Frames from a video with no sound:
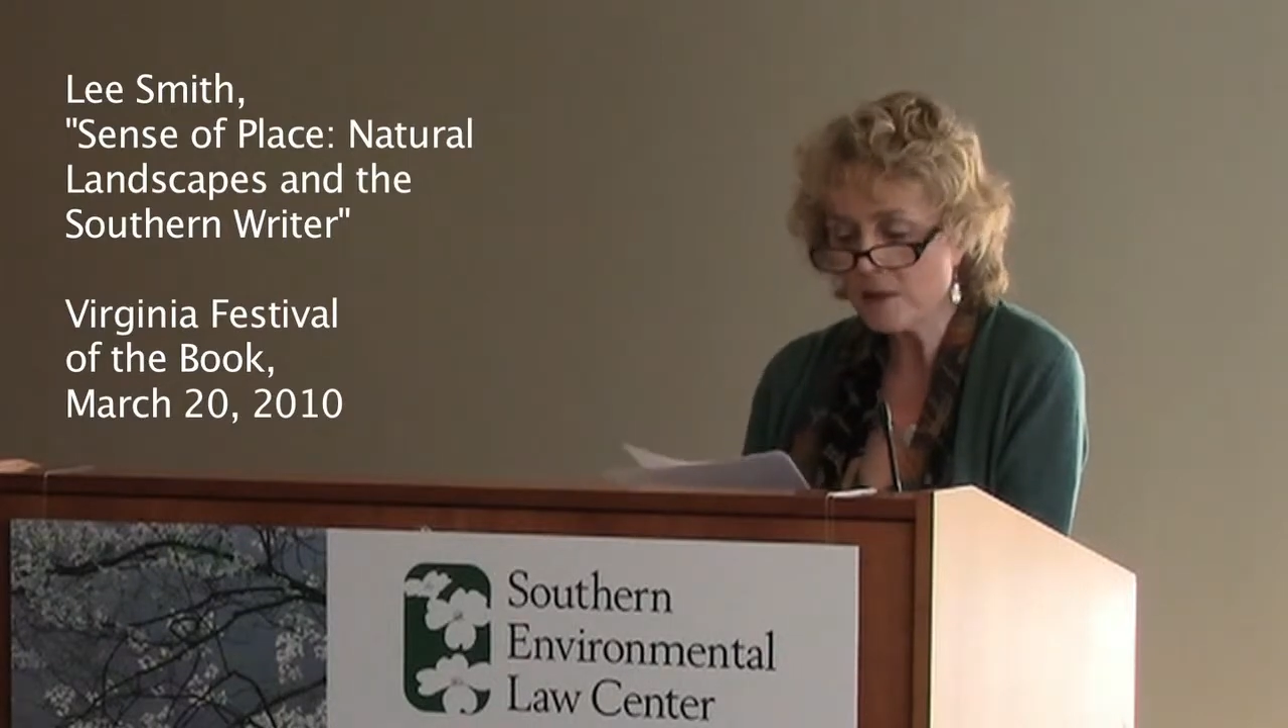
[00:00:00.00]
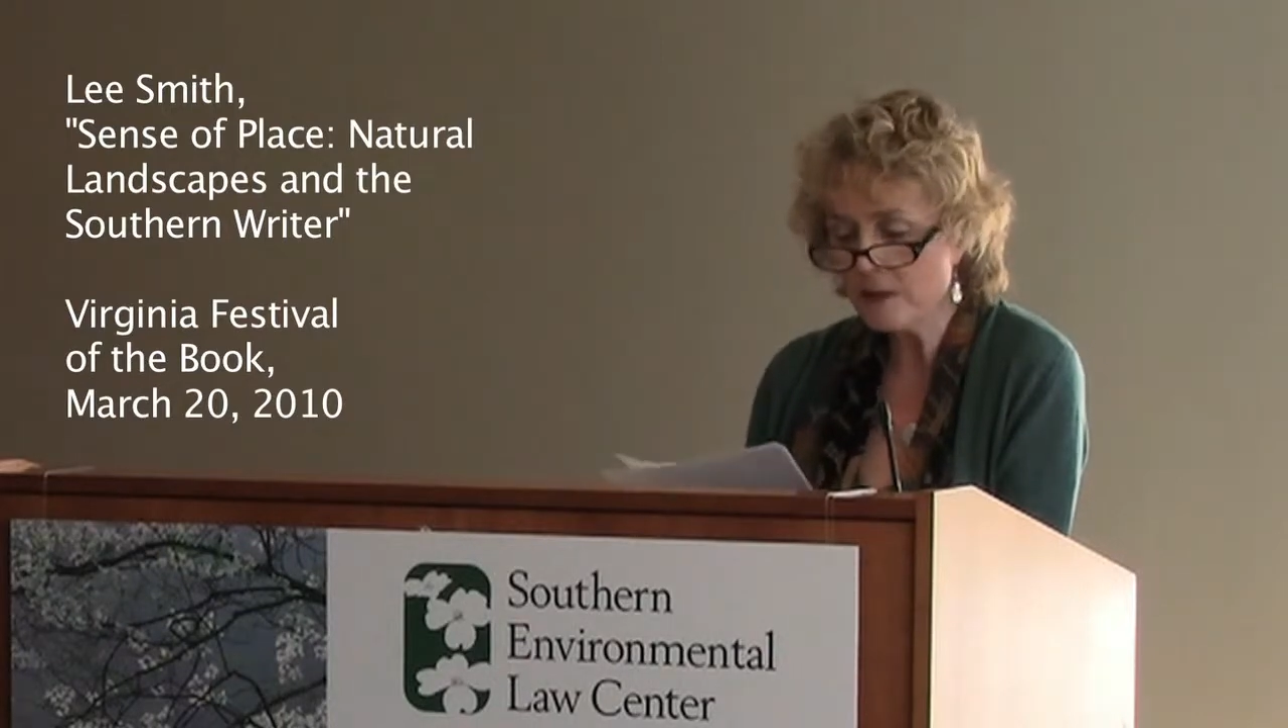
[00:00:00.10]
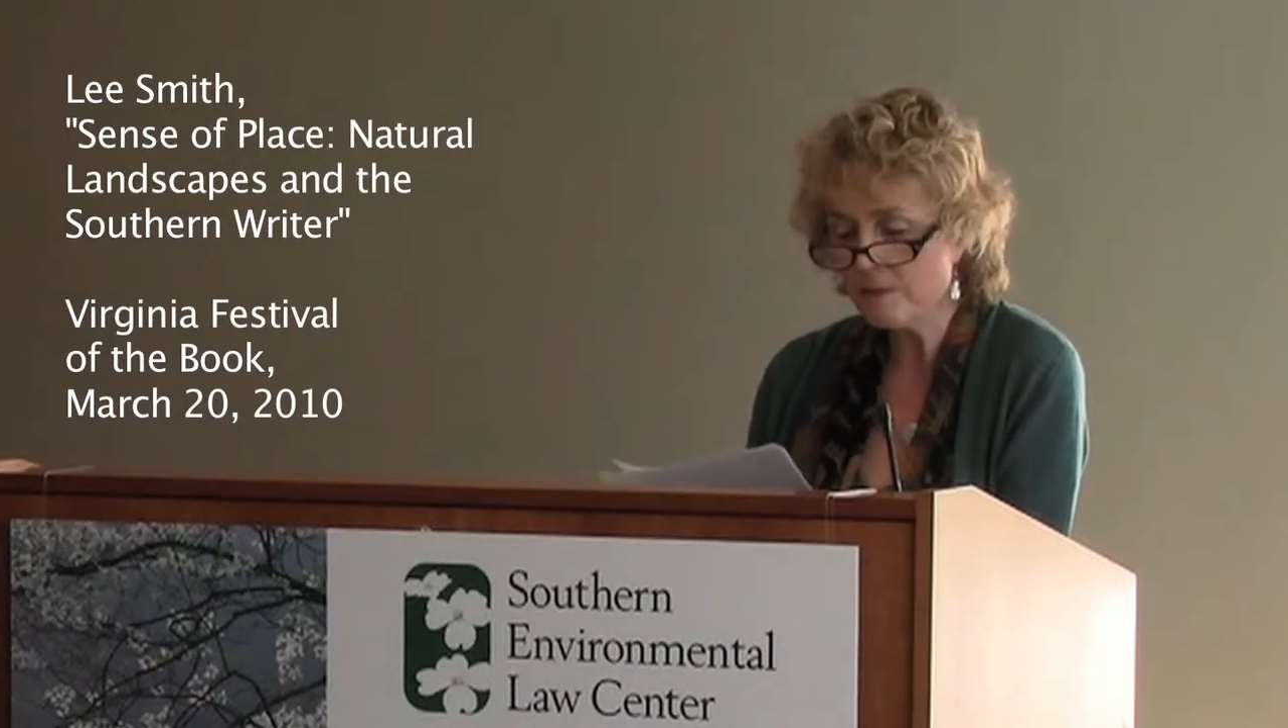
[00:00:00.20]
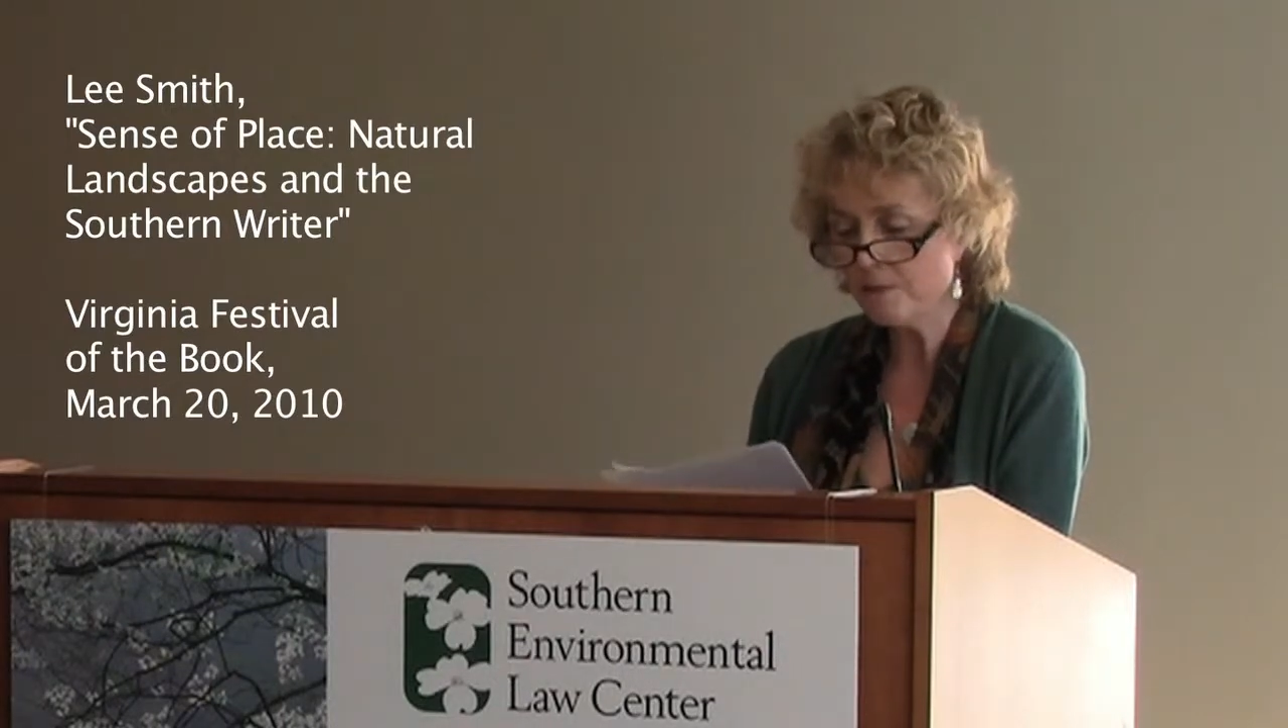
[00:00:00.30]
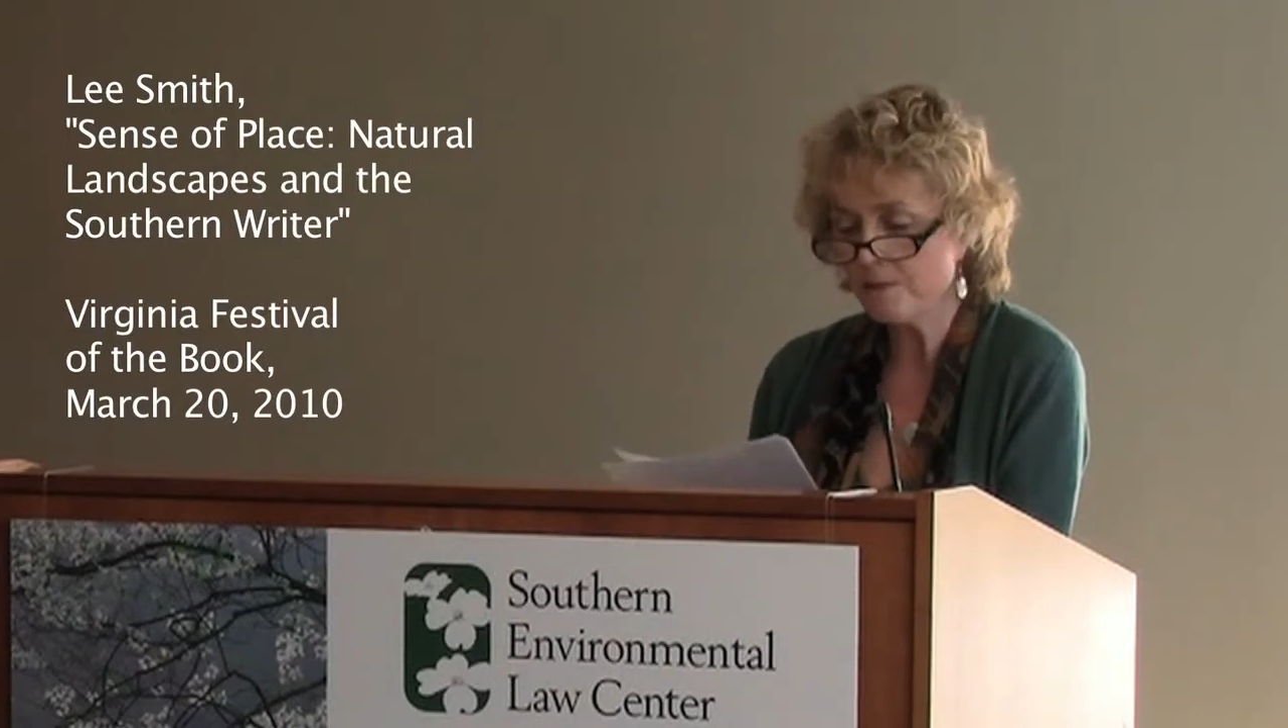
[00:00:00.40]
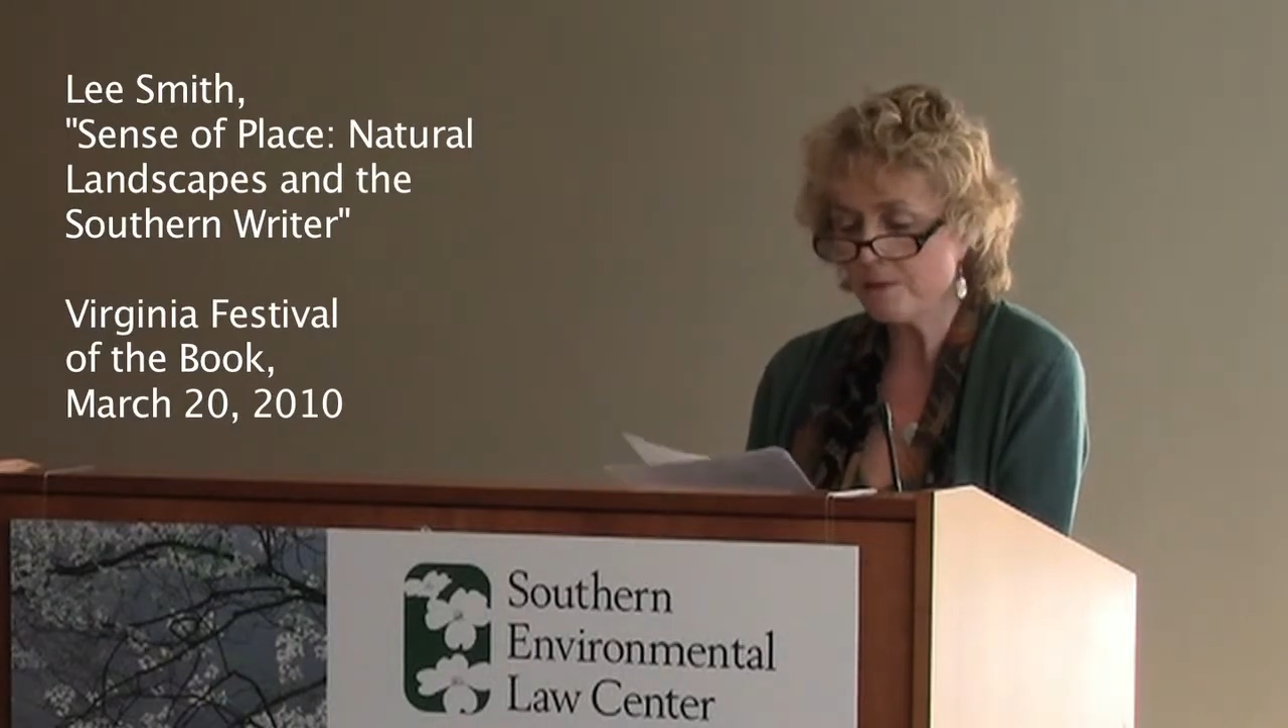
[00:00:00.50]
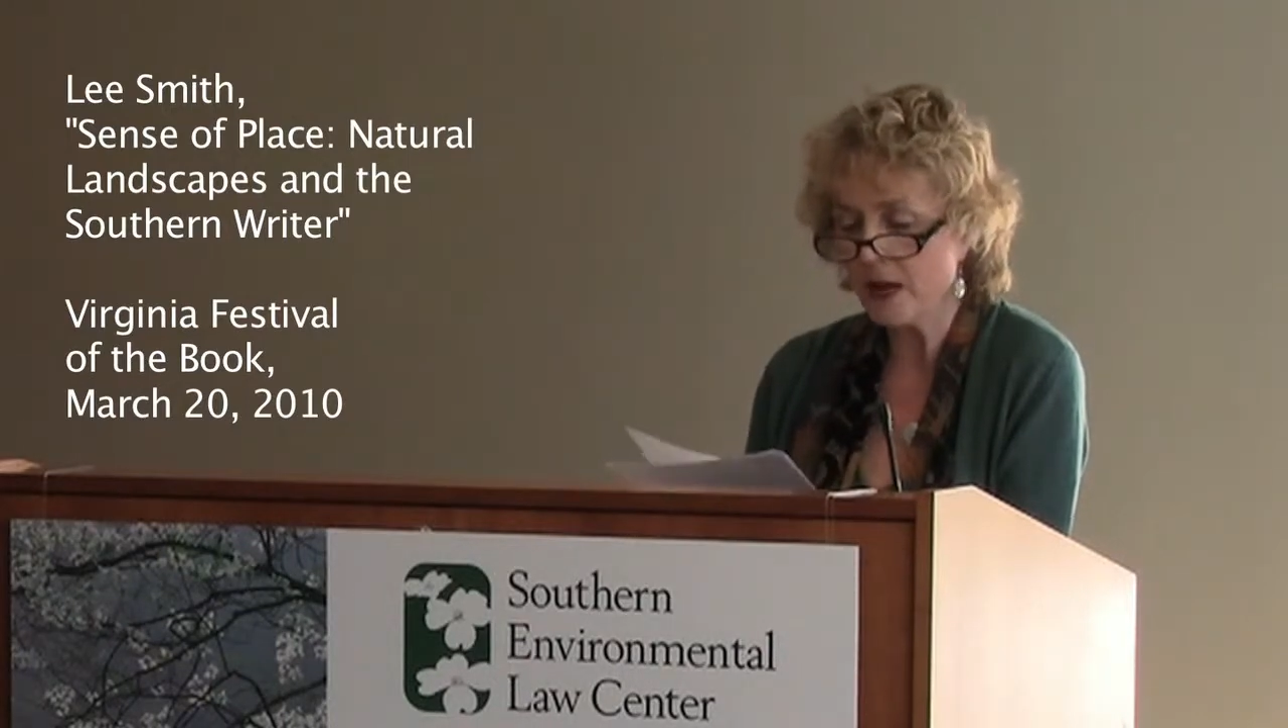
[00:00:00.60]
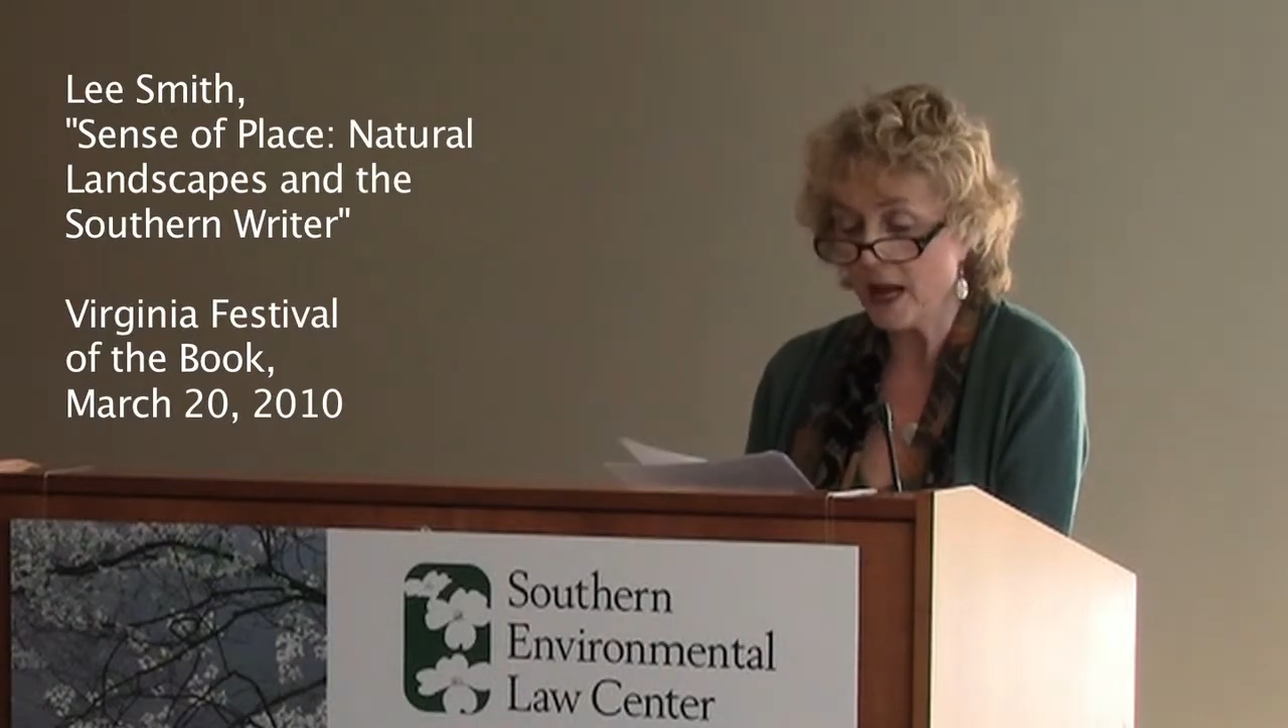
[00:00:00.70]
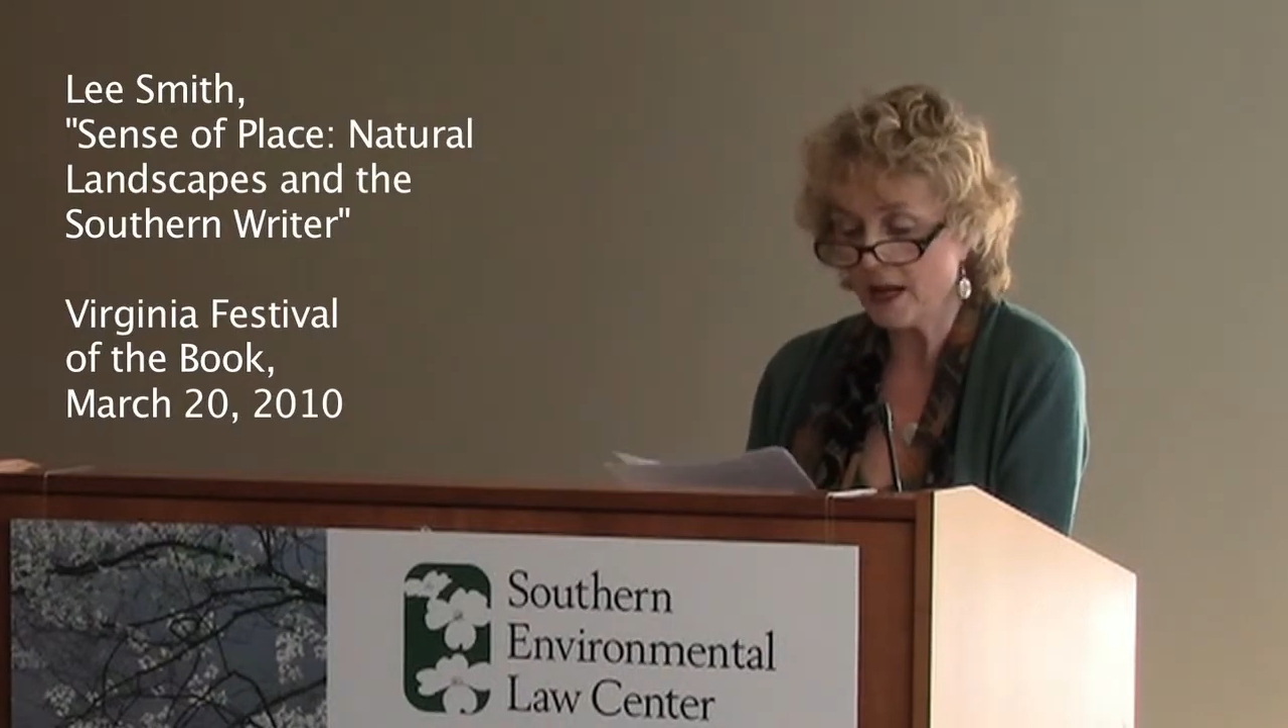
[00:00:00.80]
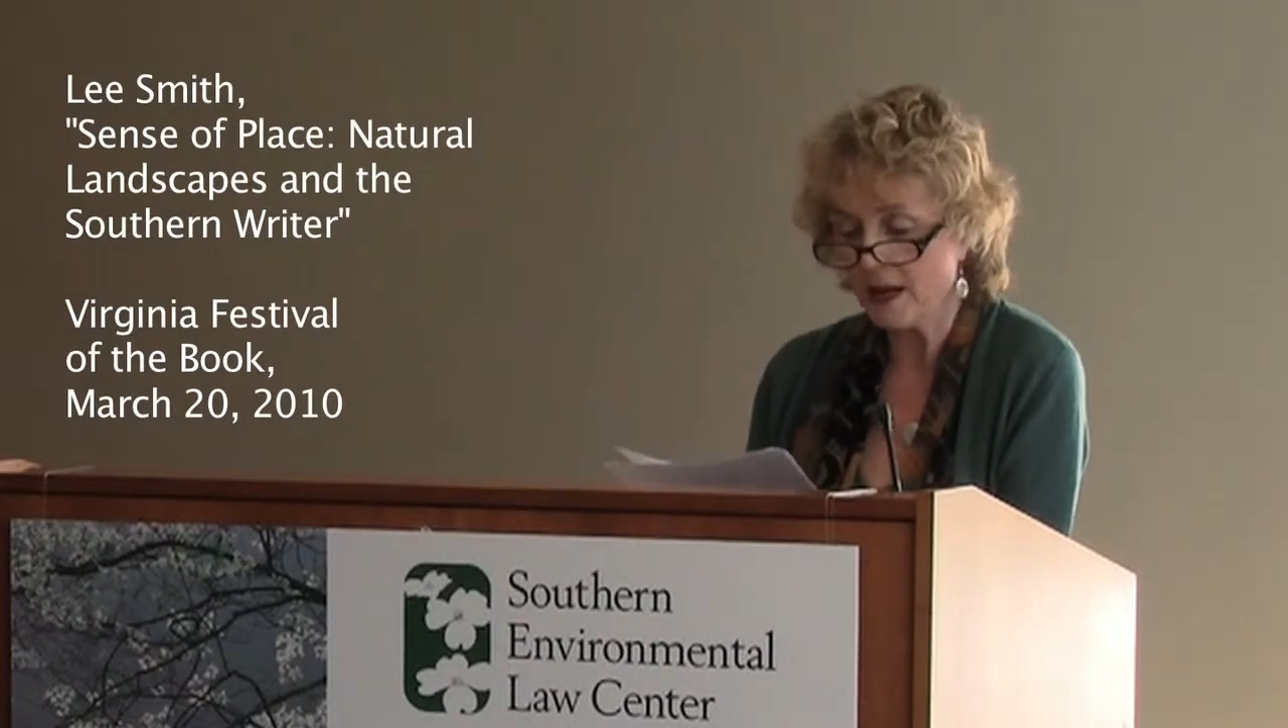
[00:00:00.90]
at me,
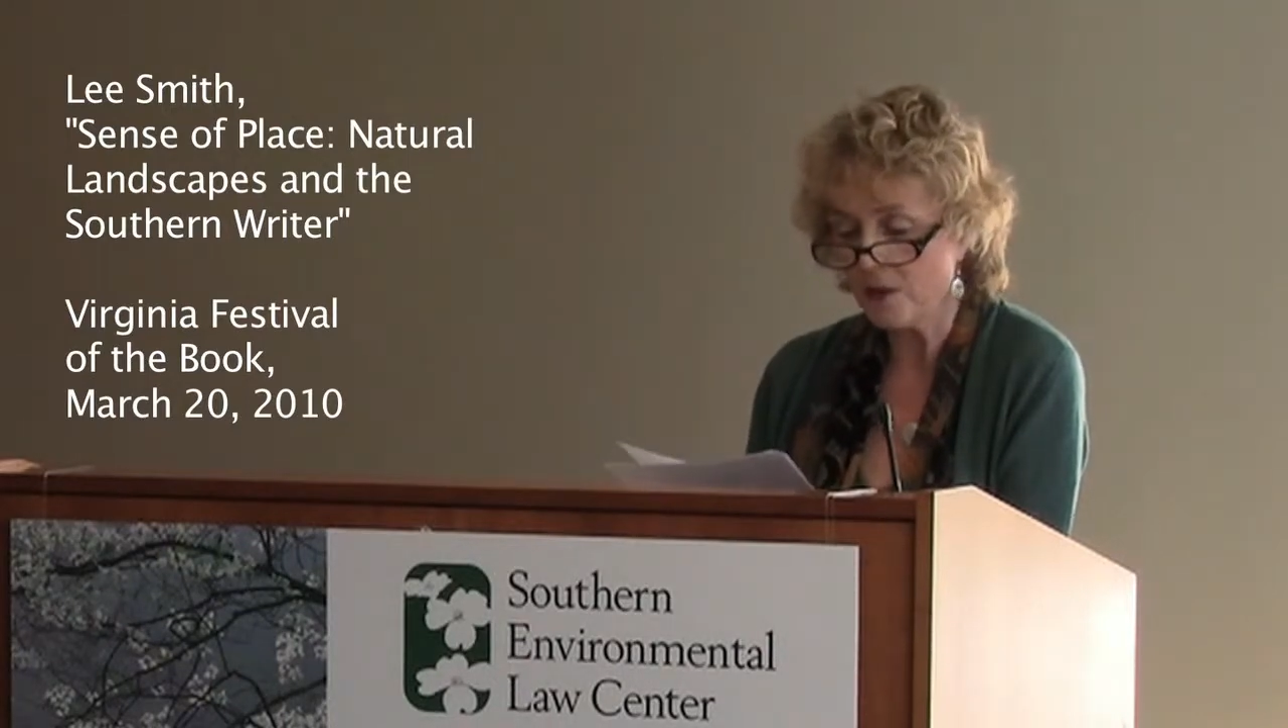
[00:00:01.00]
but I got